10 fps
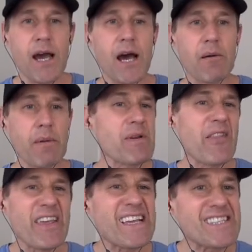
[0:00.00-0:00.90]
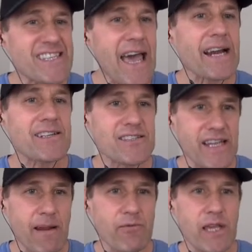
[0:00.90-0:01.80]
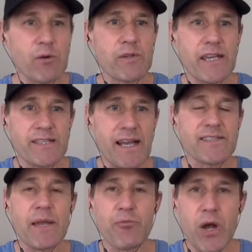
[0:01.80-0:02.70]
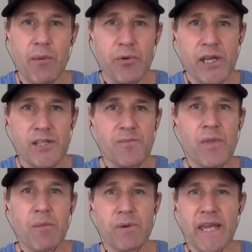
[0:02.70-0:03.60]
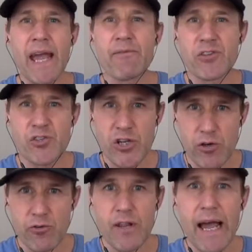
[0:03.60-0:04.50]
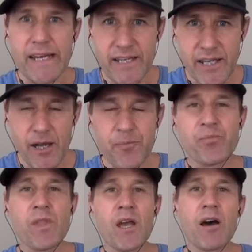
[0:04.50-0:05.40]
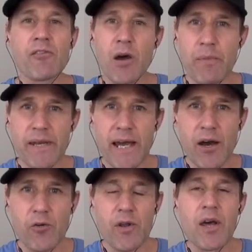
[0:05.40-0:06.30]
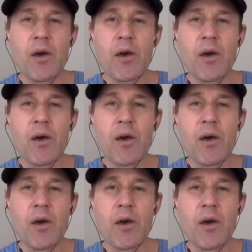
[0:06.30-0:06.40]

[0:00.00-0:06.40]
Maybe not the exact same thing with the exact same properties, but they have this general idea of coming down,